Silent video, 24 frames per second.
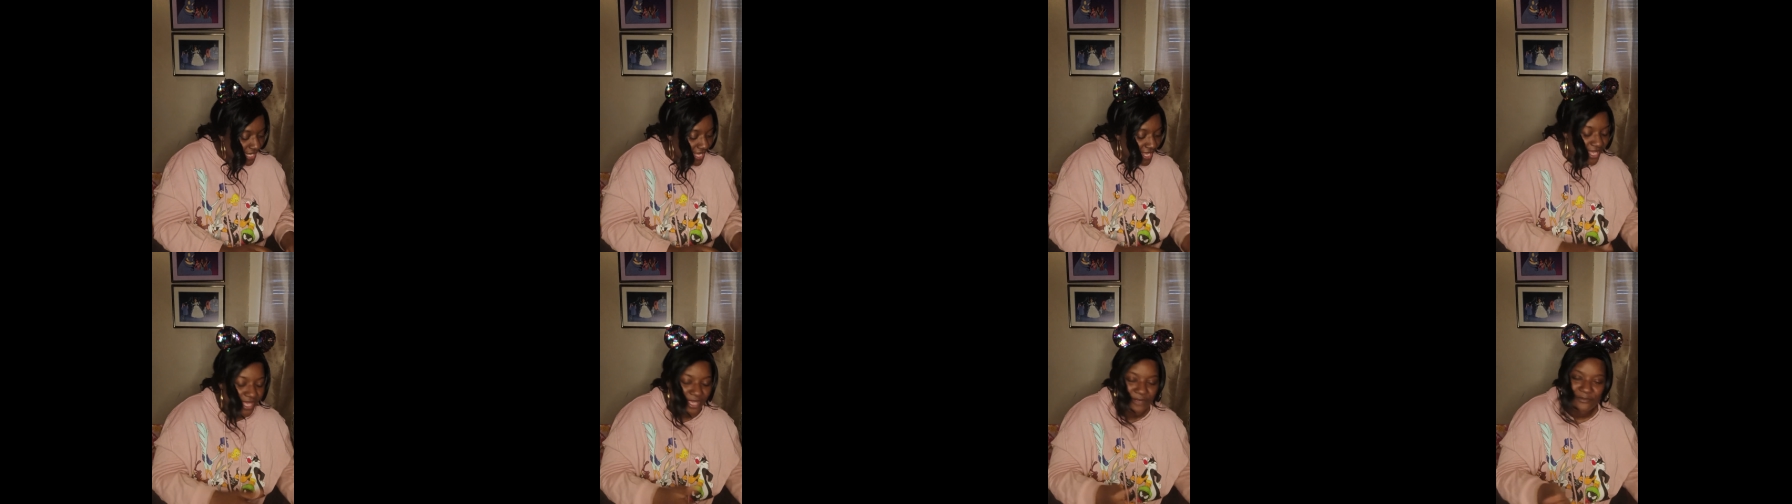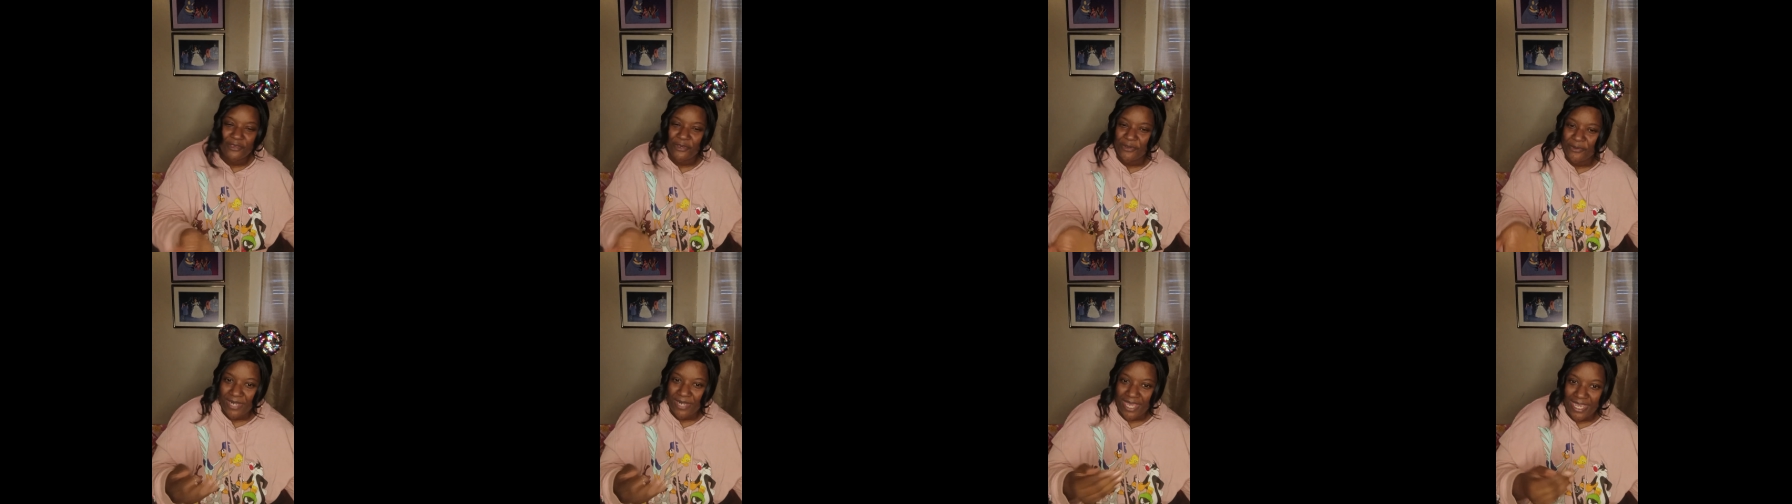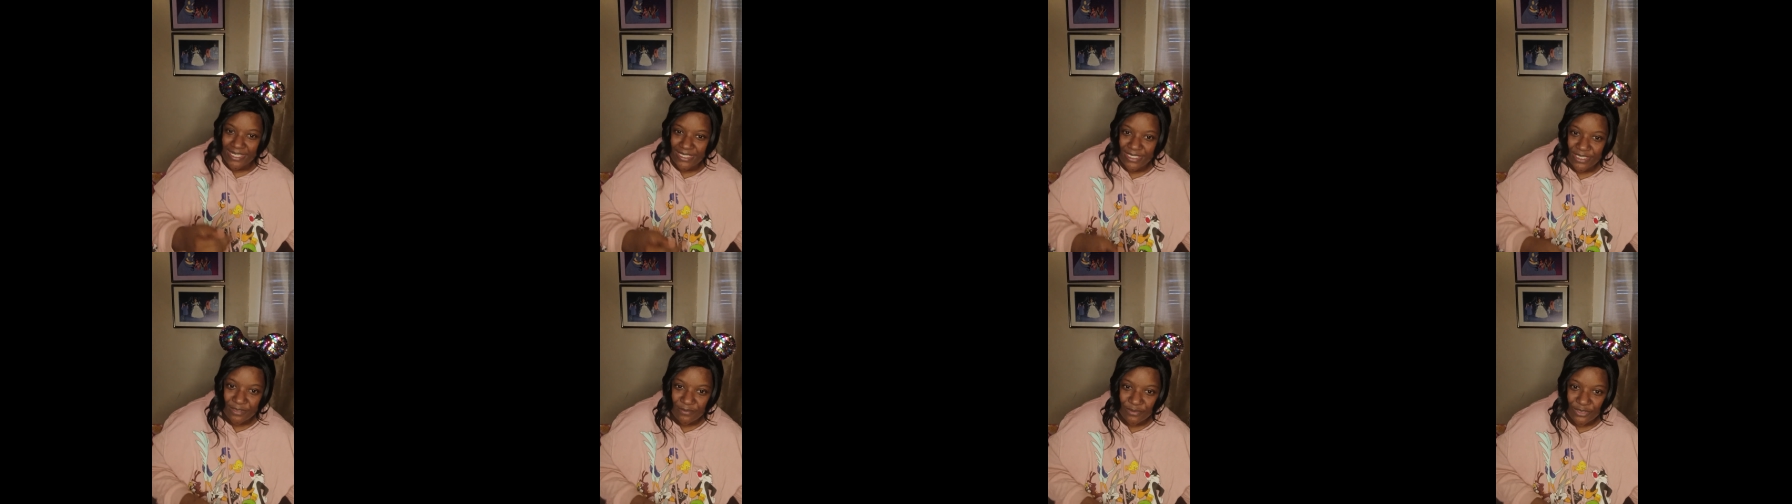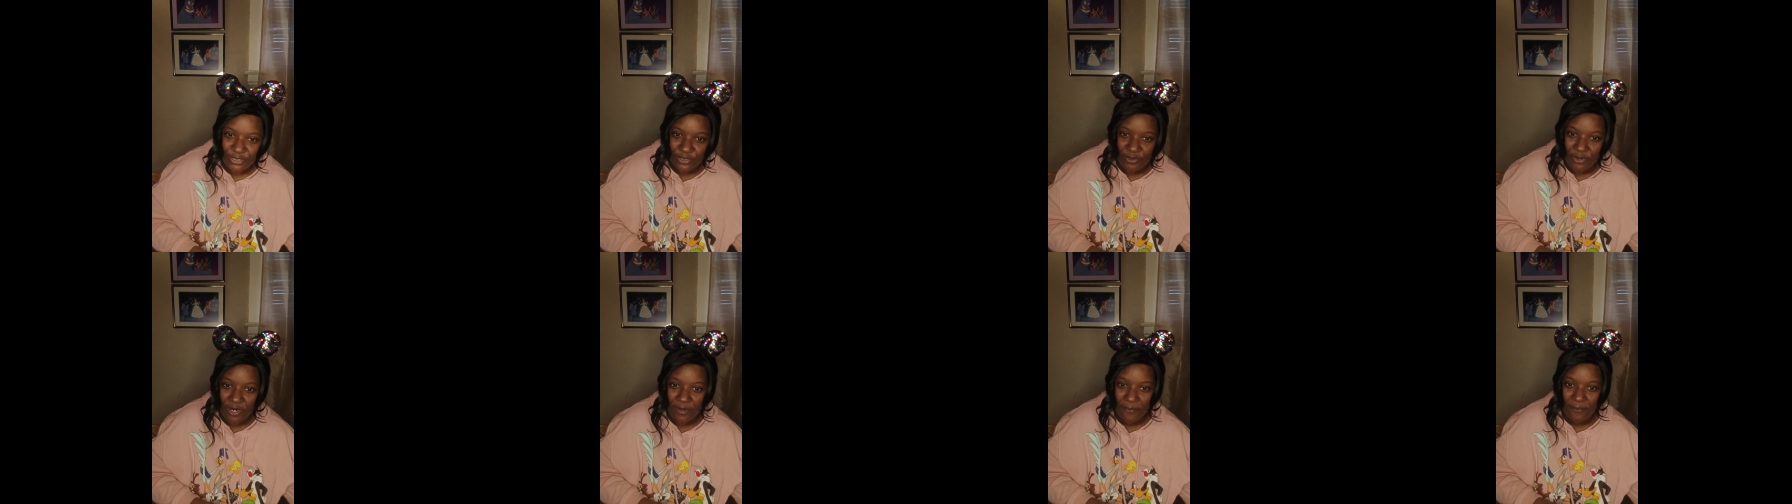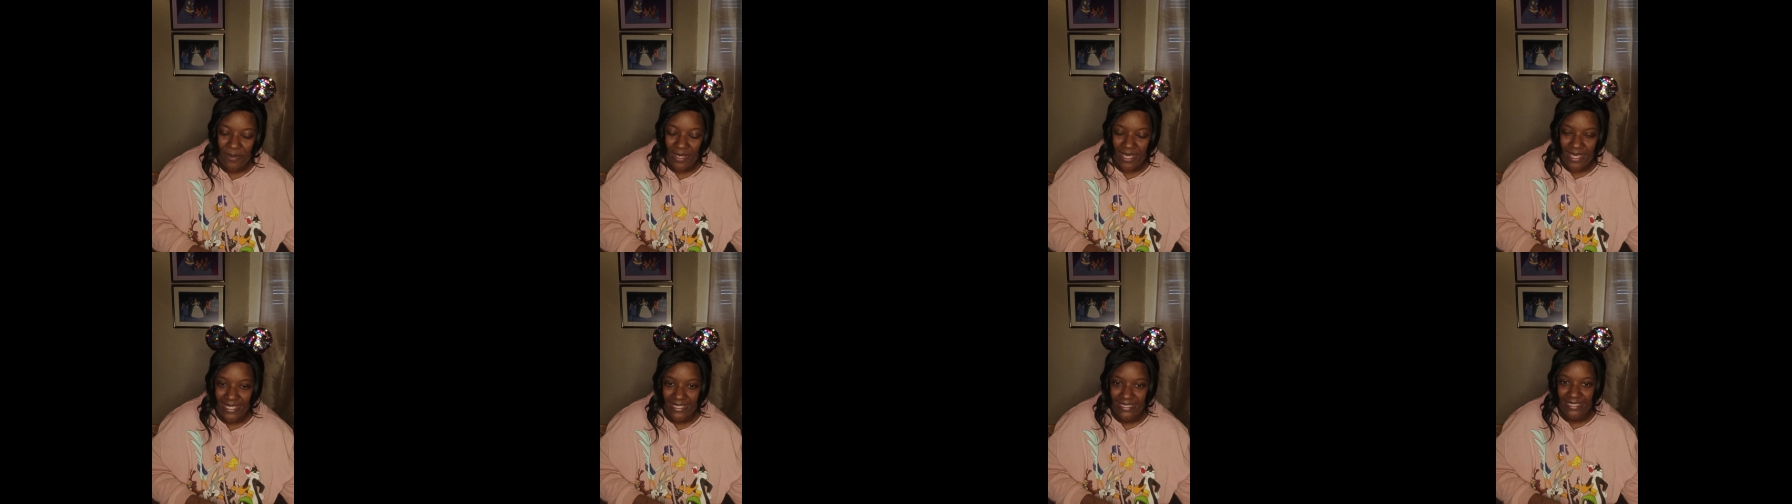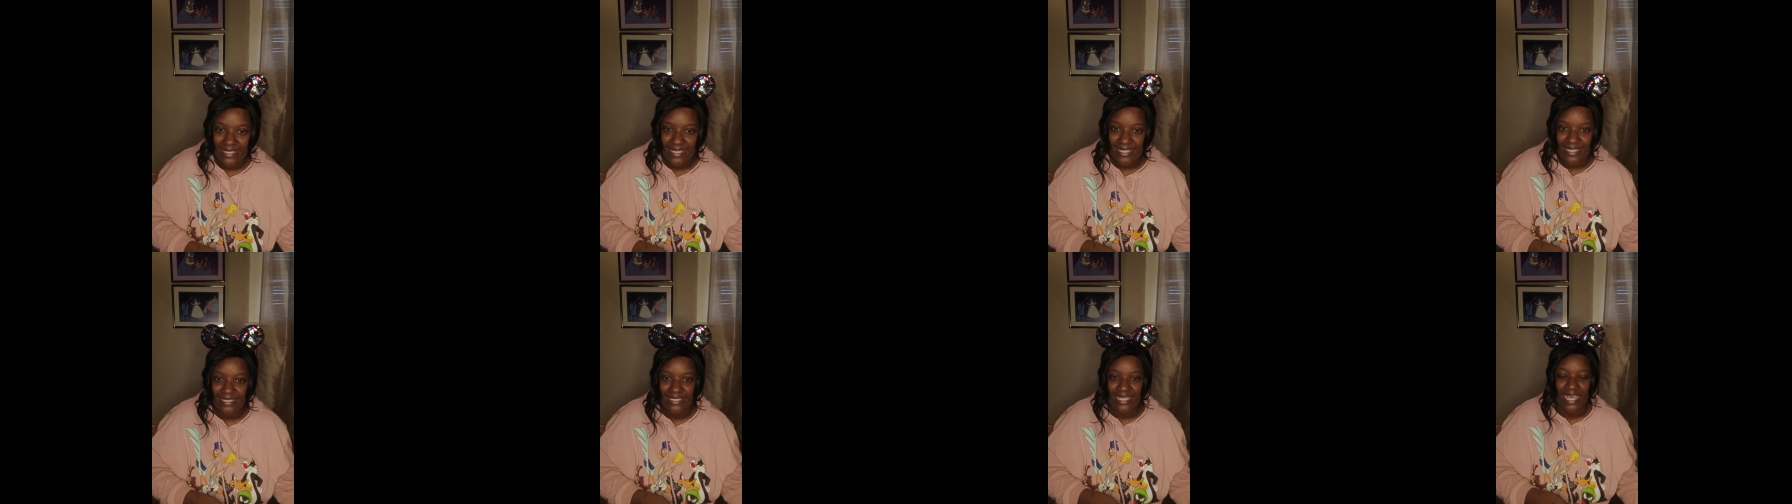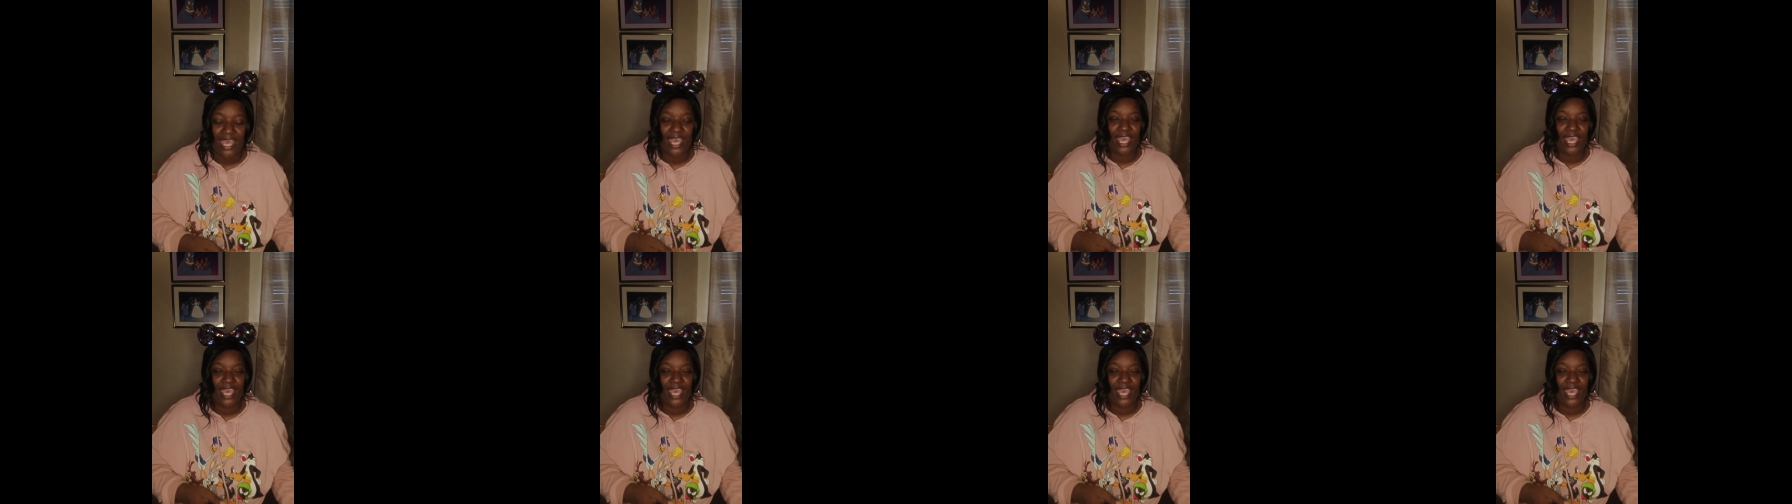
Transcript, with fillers: If you like Jim Shore pieces